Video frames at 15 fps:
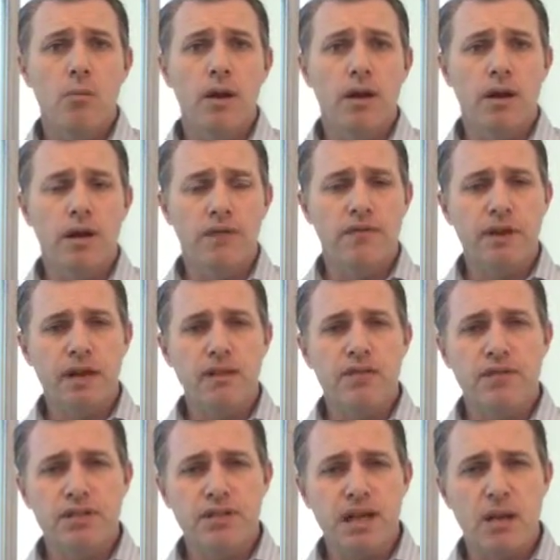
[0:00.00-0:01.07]
But an
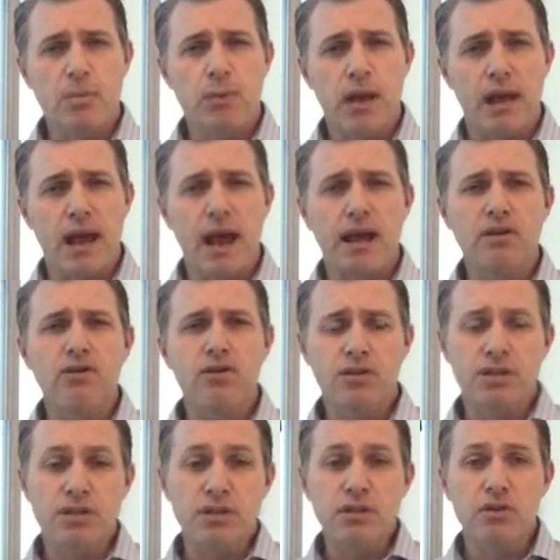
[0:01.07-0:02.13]
effective estate plan actually
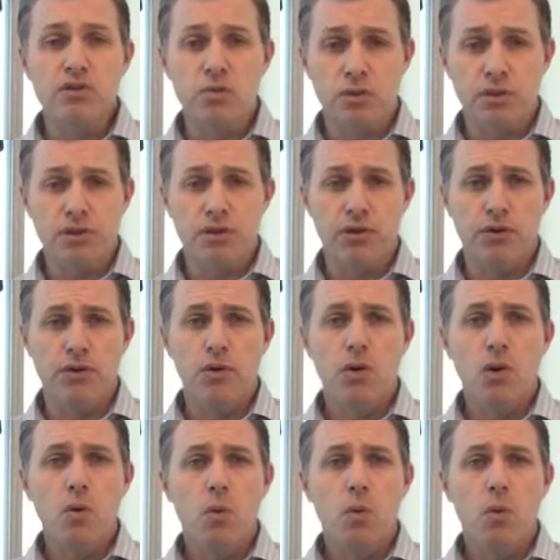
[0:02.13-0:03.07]
deals with you